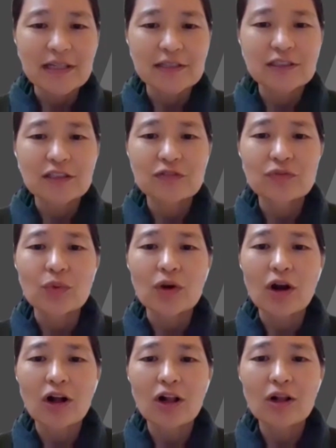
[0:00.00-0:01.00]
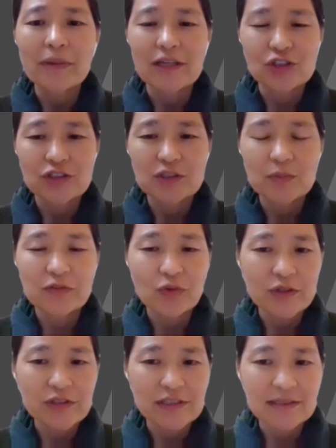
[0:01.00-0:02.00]
B testing for all patients
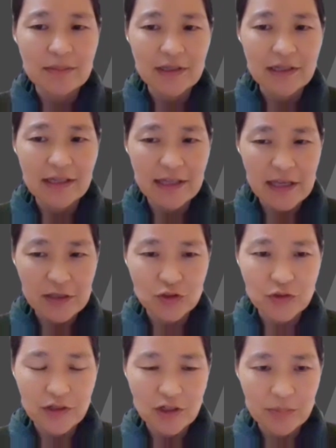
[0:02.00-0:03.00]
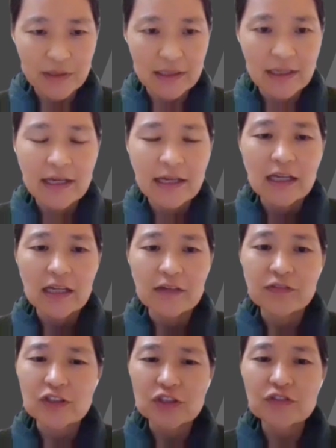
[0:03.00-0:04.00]
before systemic cancer therapy.
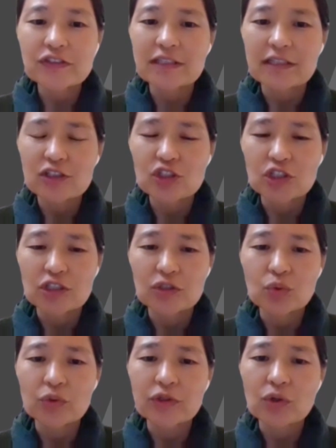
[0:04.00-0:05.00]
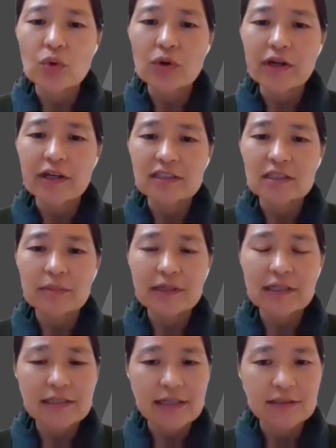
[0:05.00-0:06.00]
If the surface antigen or the core
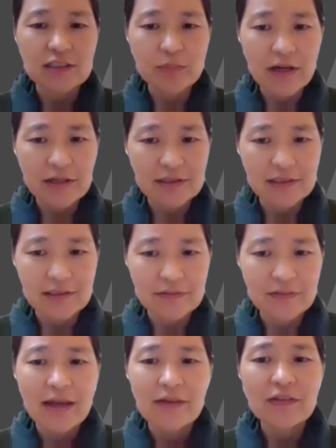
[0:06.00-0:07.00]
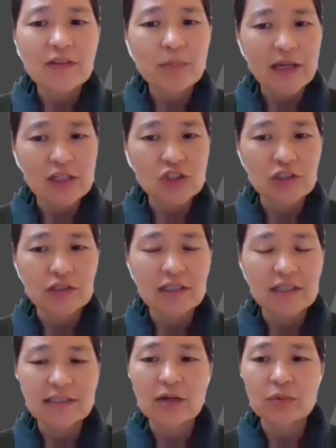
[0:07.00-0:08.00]
antibody test is positive, then the patient
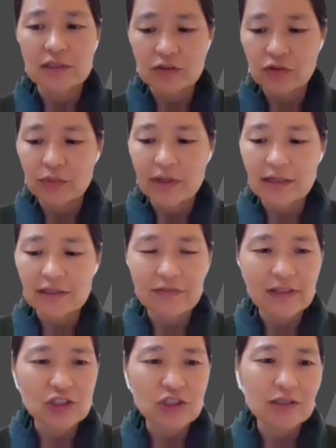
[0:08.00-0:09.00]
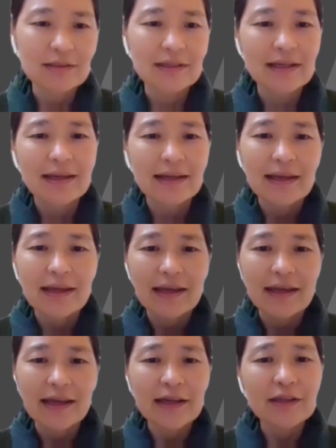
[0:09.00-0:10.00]
is at risk for reactivation.
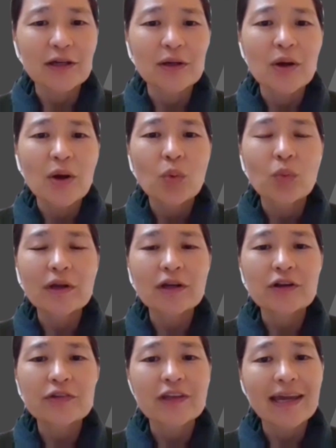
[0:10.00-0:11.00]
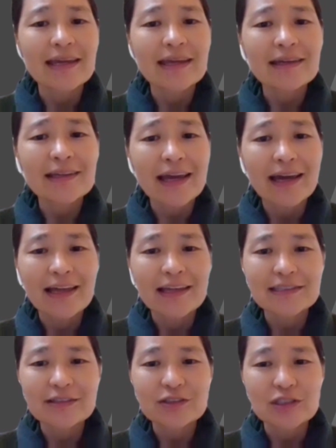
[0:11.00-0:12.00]
Anna, what are the
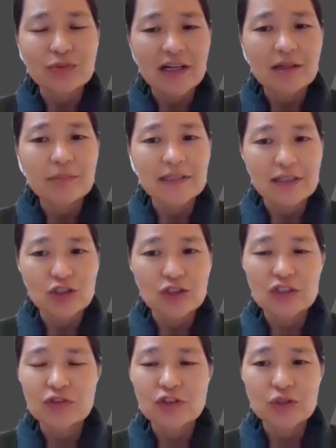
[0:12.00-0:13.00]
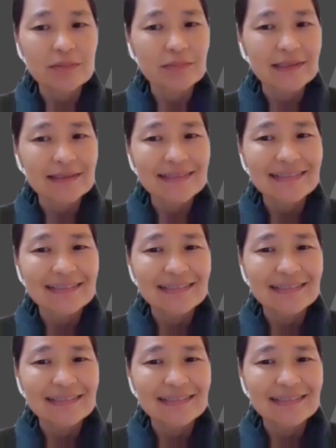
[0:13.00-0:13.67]
AASLD recommendations for treatment?